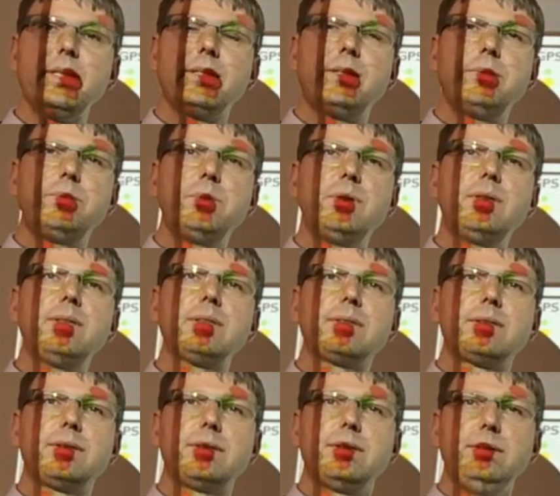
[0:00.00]
the
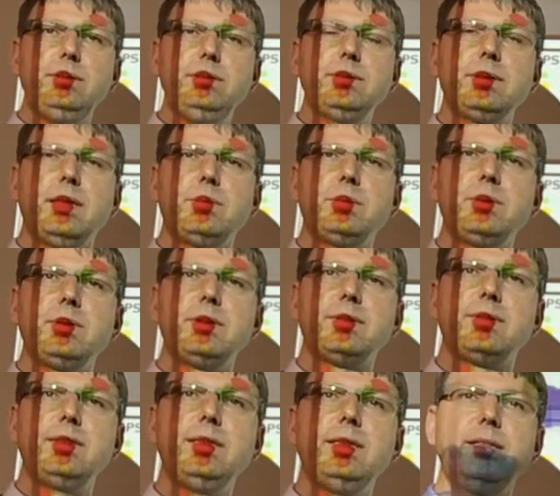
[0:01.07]
world that we'll
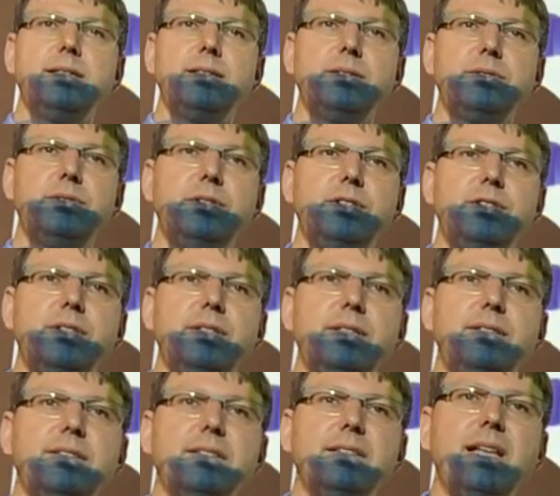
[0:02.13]
see in the future
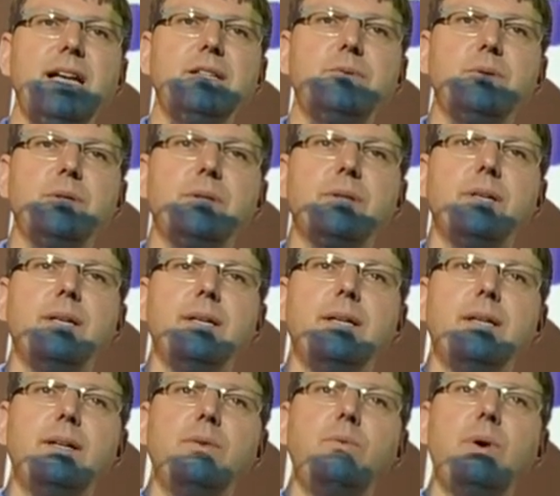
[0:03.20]
is a networked,
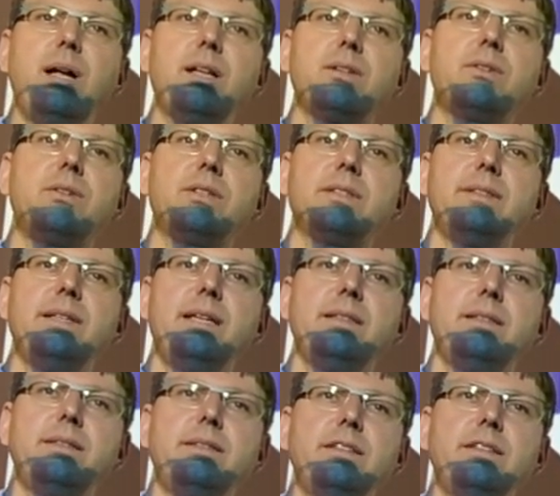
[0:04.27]
well-coordinated,